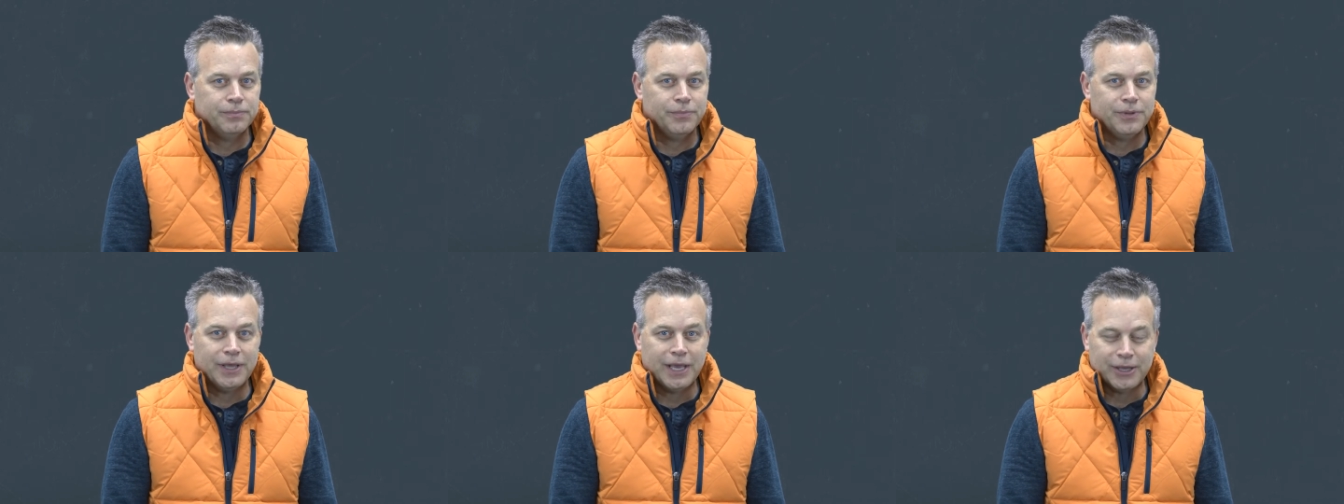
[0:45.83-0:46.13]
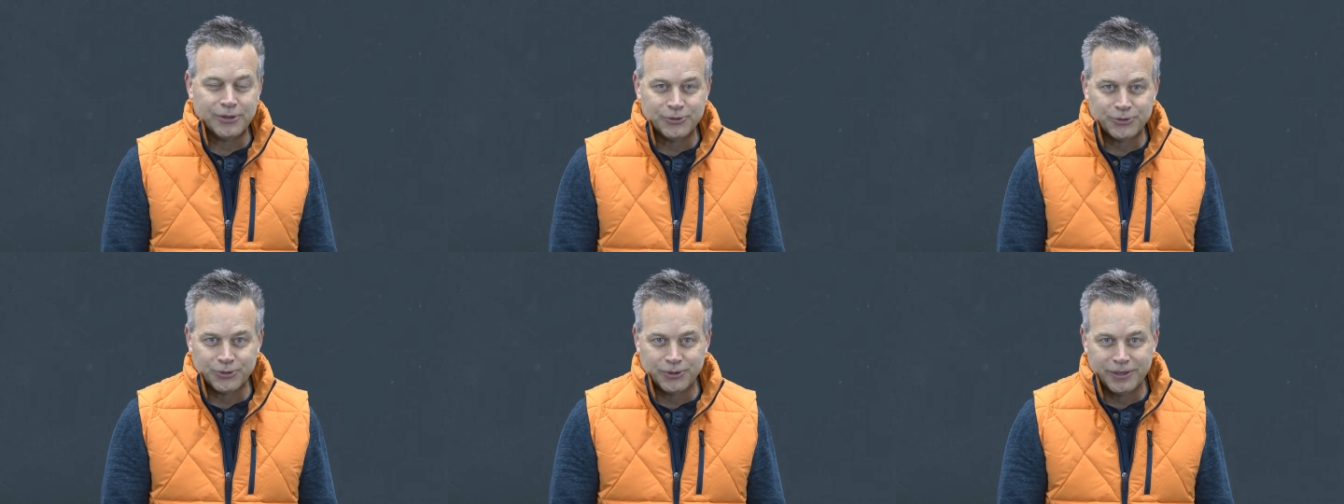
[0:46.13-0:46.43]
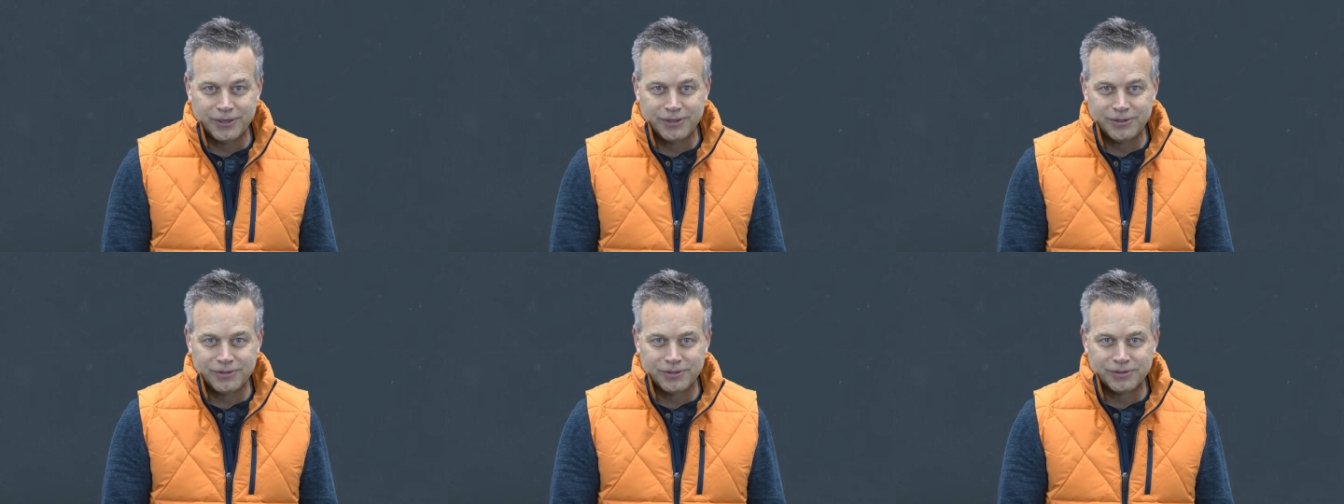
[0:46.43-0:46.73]
The answer
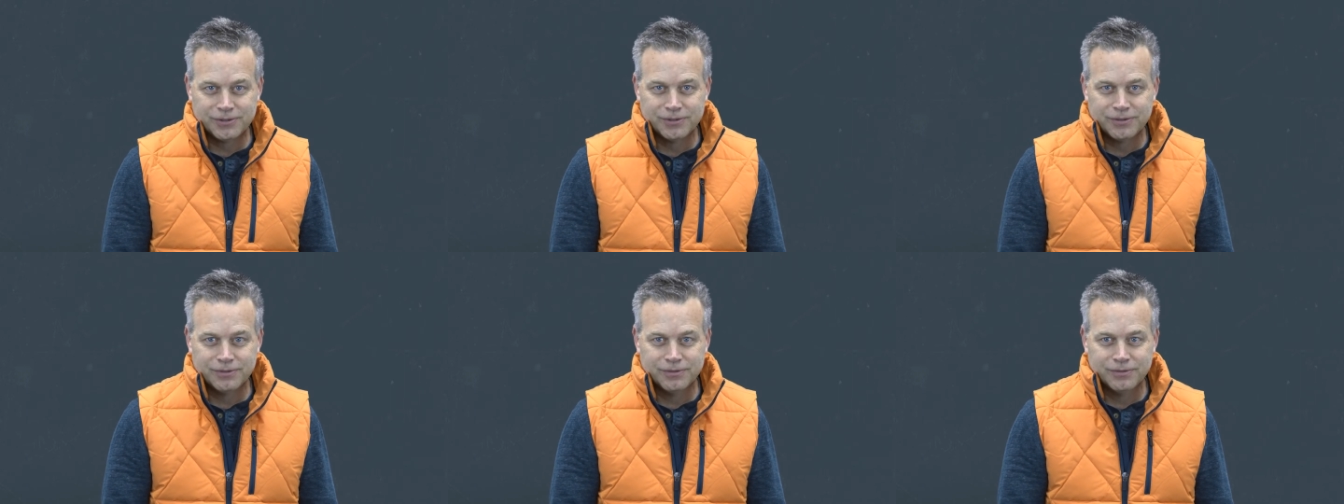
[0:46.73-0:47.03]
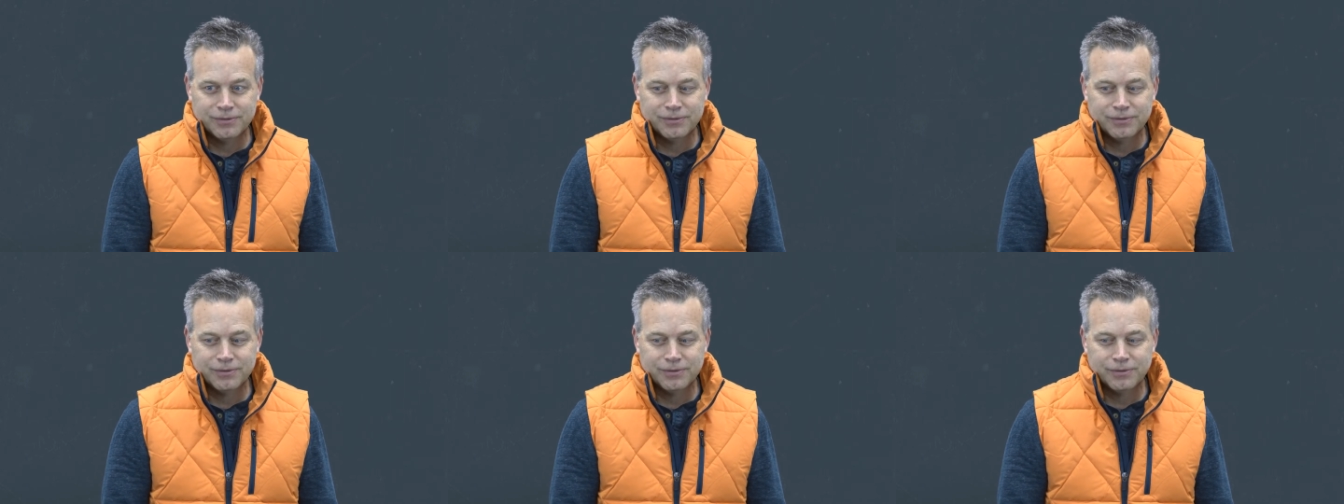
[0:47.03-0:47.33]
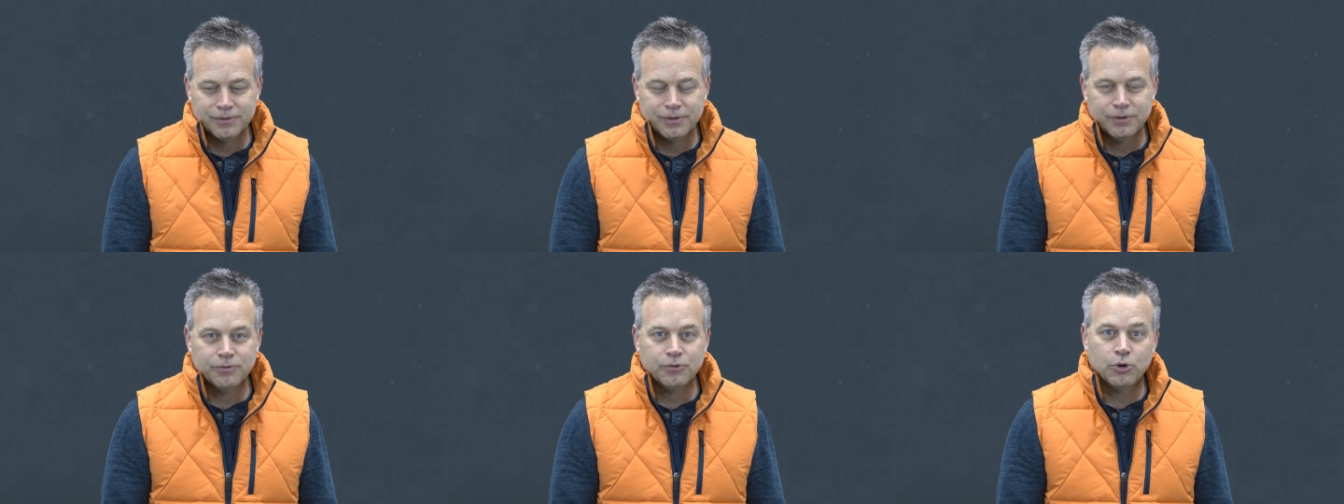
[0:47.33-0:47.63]
is,
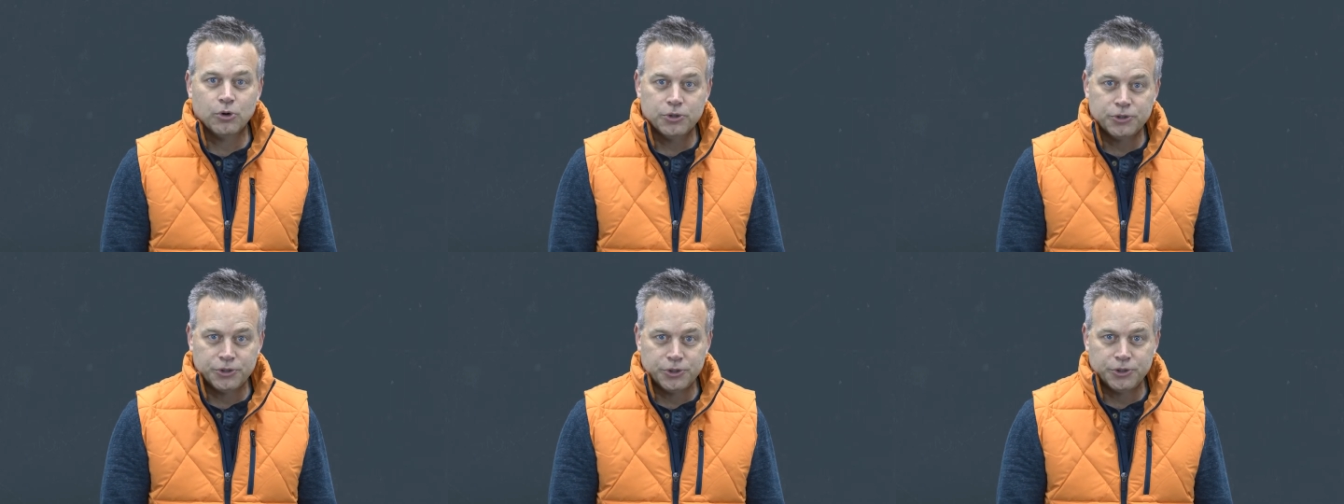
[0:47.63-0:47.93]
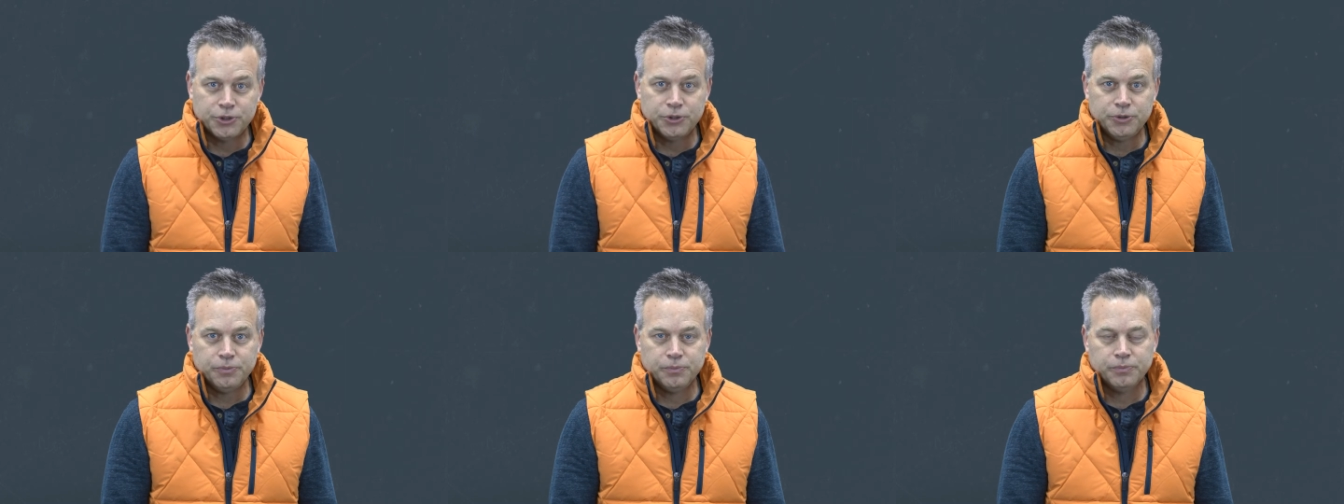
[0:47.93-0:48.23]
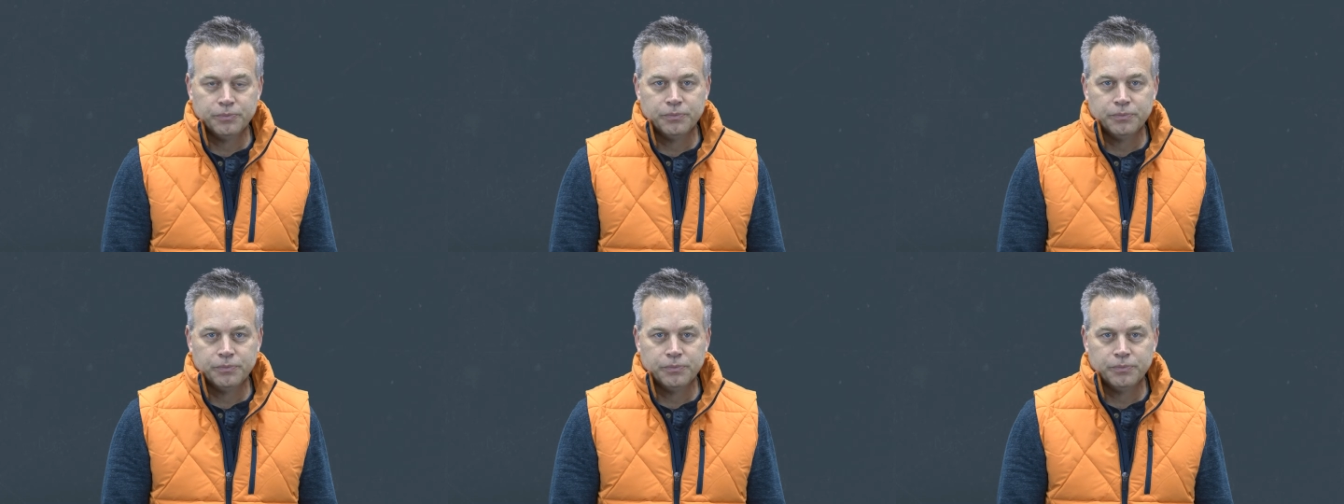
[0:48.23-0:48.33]
of course you do.